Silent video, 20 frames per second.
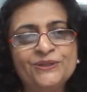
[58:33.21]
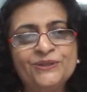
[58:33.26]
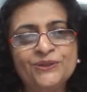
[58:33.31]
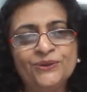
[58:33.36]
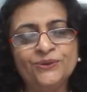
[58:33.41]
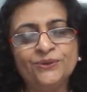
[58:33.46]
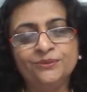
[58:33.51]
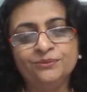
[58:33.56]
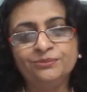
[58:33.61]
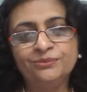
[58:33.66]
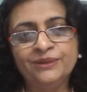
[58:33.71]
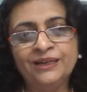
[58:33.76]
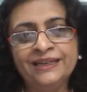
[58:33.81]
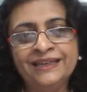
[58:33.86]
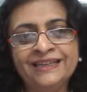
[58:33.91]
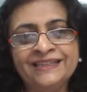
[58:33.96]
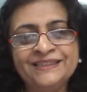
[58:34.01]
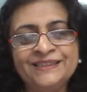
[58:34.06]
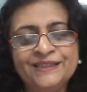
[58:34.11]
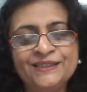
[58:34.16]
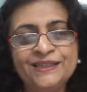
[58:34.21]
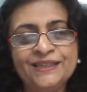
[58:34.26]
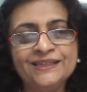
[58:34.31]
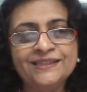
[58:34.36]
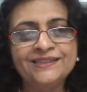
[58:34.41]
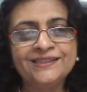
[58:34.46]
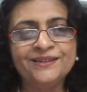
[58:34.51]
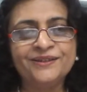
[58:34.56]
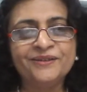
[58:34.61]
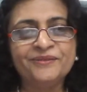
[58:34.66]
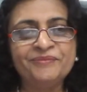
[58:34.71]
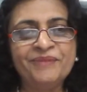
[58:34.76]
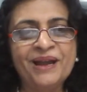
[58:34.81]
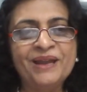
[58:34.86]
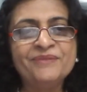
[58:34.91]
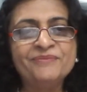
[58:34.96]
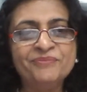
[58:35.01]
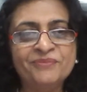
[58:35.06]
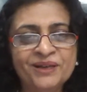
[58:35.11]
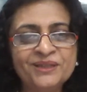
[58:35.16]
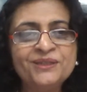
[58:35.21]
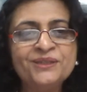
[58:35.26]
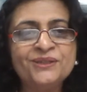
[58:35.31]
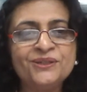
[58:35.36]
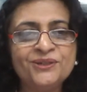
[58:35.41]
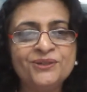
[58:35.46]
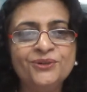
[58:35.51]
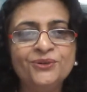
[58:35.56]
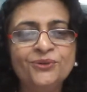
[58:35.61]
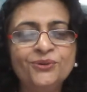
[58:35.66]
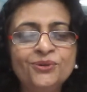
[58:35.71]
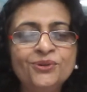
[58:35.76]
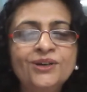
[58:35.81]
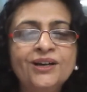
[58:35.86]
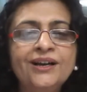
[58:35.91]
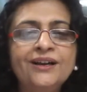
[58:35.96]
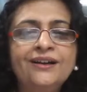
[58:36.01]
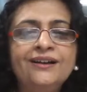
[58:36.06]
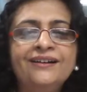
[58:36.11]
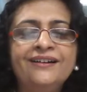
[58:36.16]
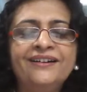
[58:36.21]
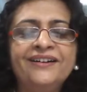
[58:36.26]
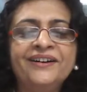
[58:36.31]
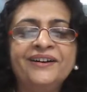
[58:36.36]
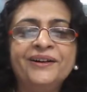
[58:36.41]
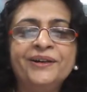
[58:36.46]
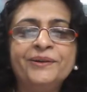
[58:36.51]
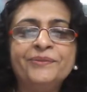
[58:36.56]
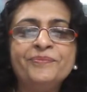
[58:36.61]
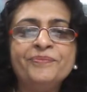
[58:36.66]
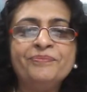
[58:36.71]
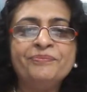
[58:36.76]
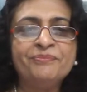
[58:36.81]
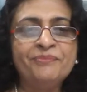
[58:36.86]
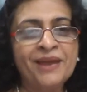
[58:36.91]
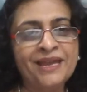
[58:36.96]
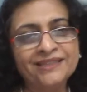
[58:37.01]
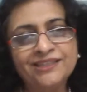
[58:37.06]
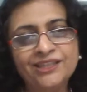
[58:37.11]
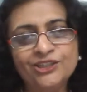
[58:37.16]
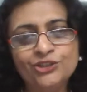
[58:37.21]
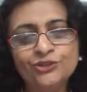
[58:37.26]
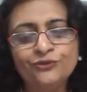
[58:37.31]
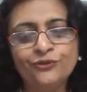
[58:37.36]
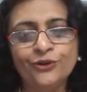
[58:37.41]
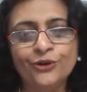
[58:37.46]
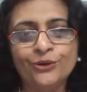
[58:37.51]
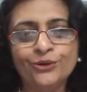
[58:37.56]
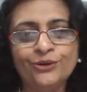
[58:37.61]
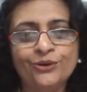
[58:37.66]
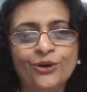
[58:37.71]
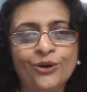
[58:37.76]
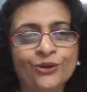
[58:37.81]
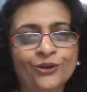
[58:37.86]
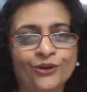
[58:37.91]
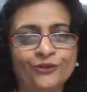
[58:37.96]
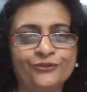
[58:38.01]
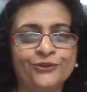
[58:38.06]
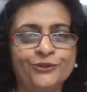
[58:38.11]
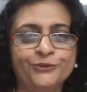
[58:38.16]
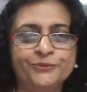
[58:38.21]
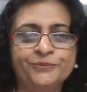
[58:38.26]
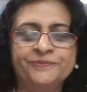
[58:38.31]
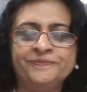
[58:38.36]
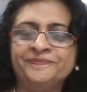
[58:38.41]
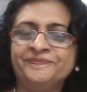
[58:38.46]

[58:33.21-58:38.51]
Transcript: So I guess this is my must do message for all of you.